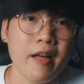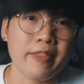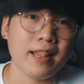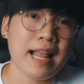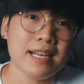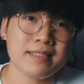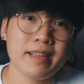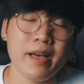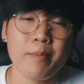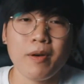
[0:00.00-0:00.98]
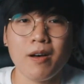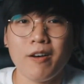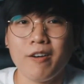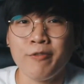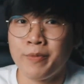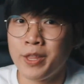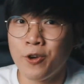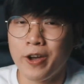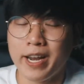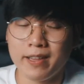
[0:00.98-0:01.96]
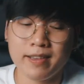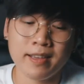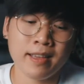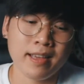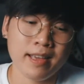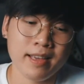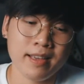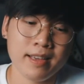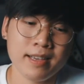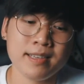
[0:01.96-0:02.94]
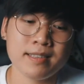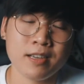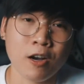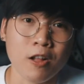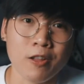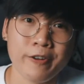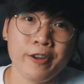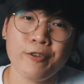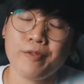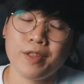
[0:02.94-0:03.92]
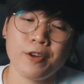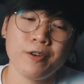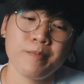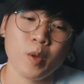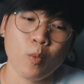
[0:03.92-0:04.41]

The last step of video editing is coloring your video.